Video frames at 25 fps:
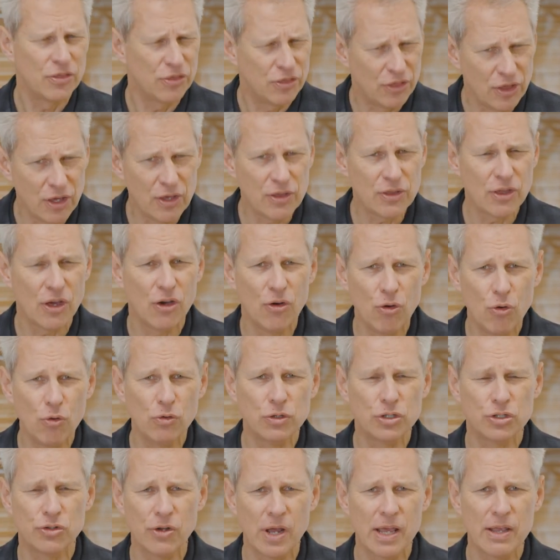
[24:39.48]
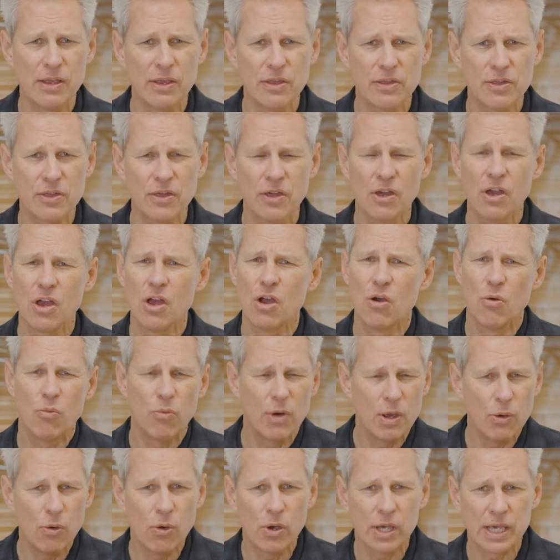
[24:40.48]
These are all trends
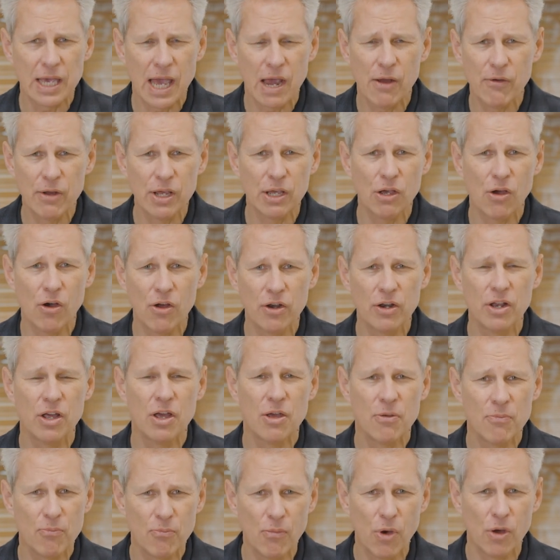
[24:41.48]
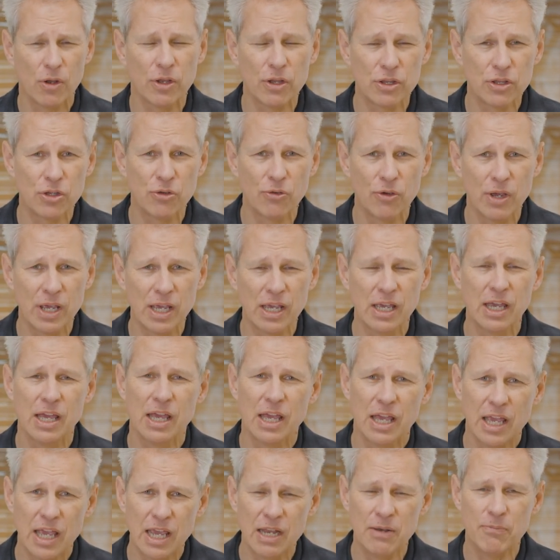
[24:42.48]
we will carry on monitoring
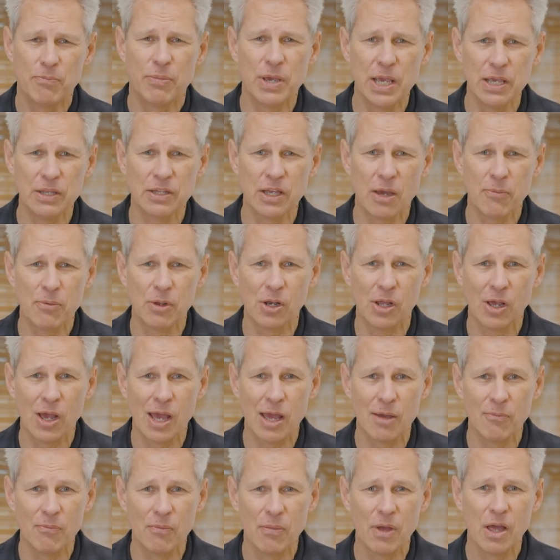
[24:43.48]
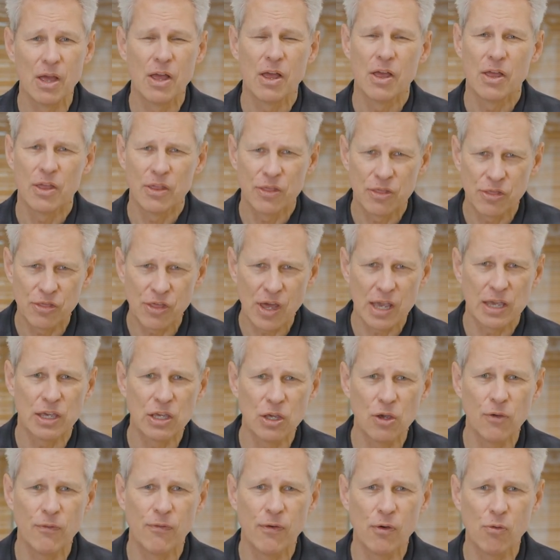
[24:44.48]
in PWM.
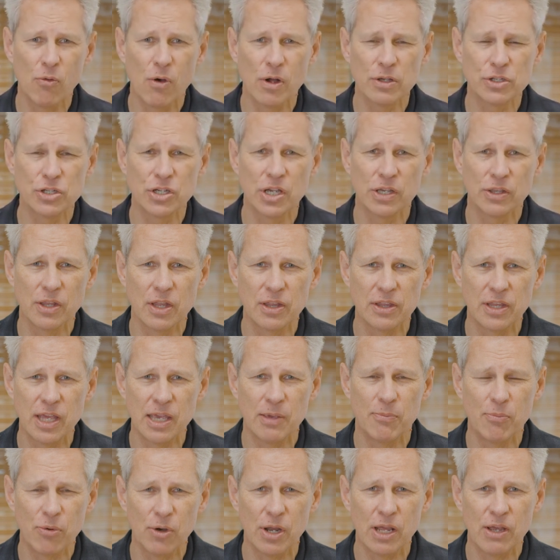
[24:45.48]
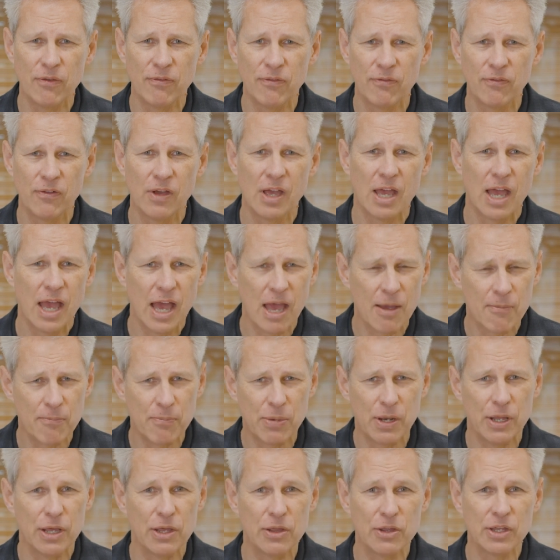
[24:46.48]
Thank you for watching The Debrief, and
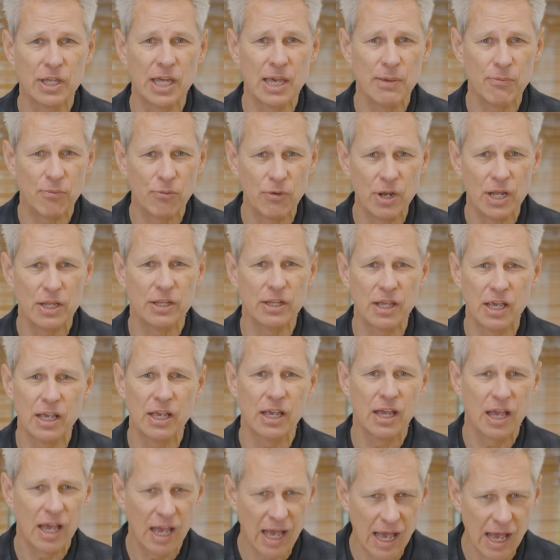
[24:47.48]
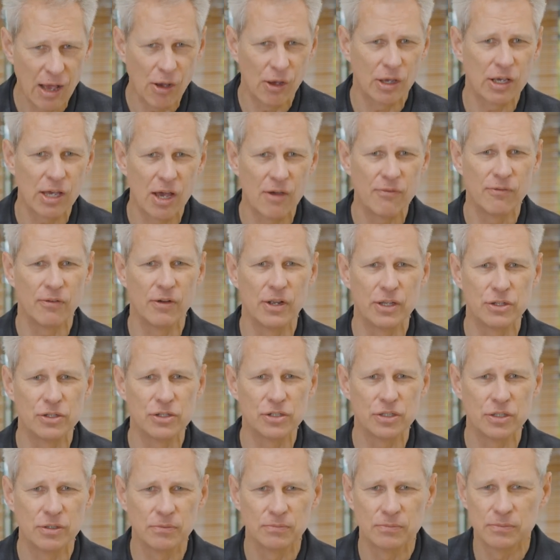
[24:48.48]
please keep reading our coverage.